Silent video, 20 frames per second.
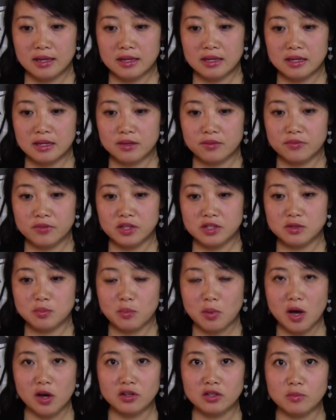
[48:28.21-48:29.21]
give this
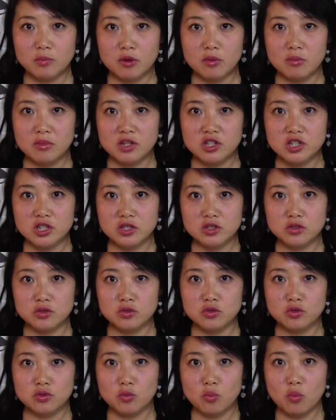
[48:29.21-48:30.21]
body permission
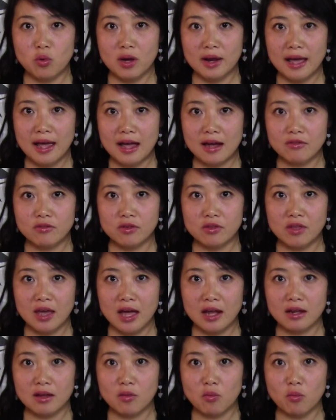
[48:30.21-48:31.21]
to do whatever
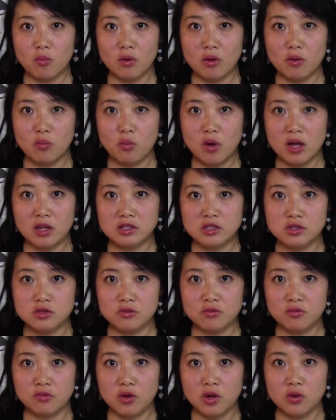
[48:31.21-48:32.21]
that wants
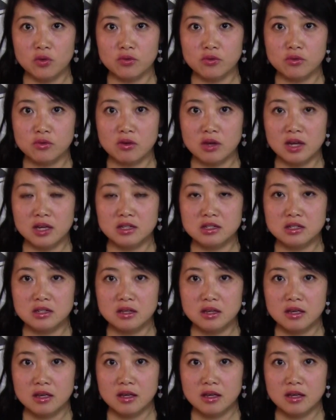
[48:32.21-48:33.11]
to flow through it,